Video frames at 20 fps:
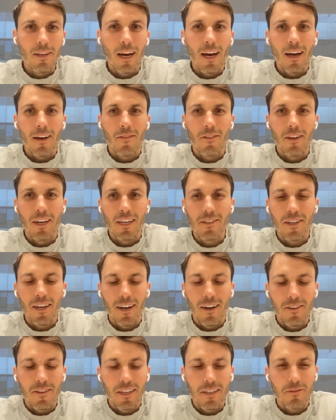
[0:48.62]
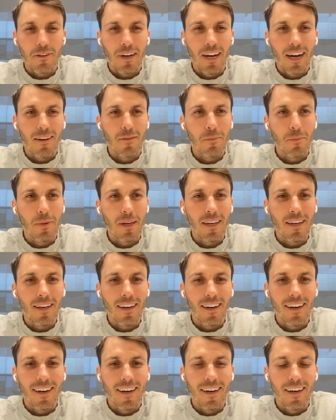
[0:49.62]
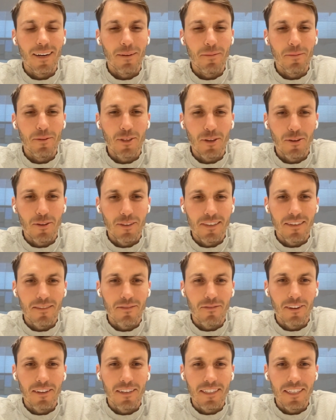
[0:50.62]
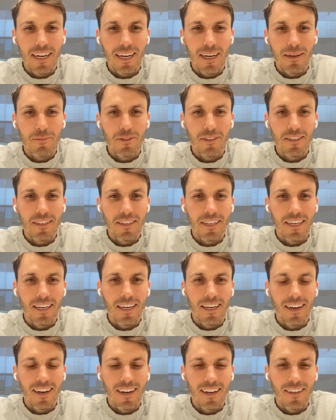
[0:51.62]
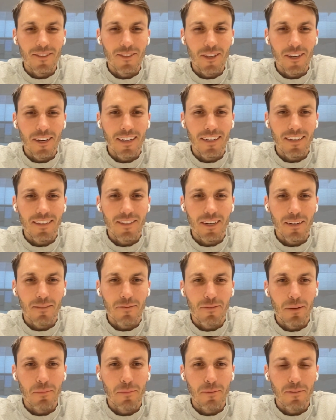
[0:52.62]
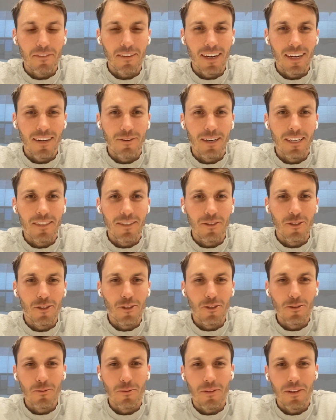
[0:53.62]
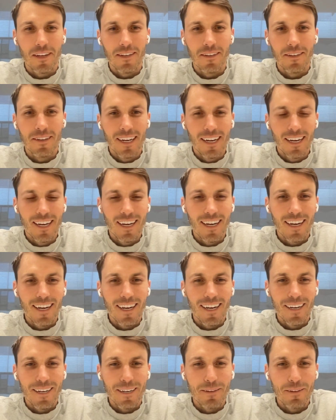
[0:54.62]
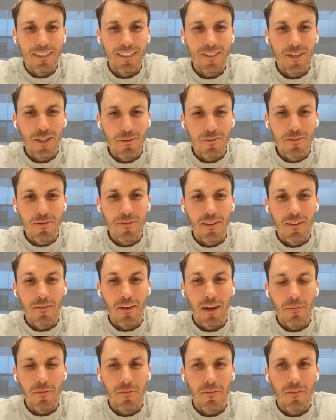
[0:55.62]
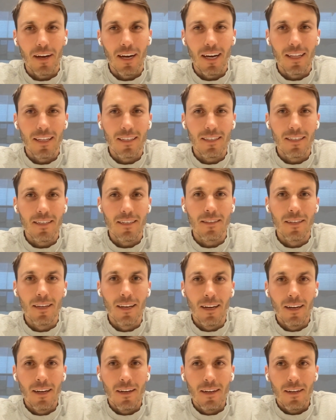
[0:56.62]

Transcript: Yeah, thanks, Connor. Thanks for having me. Um, it's always a fun time to get on and talk talk Vaporfly and racing shoes with you. Uh, in terms of the Vaporfly, this is